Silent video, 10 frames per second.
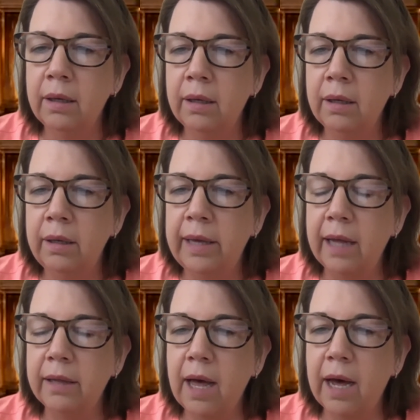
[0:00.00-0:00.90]
Yeah, a
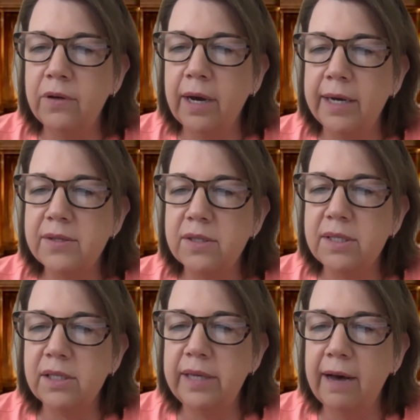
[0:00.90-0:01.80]
lot of you guys are
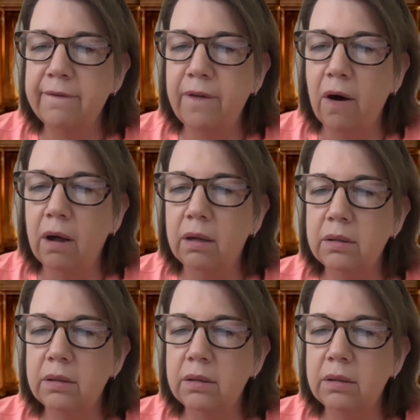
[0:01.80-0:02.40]
still, yeah, fall.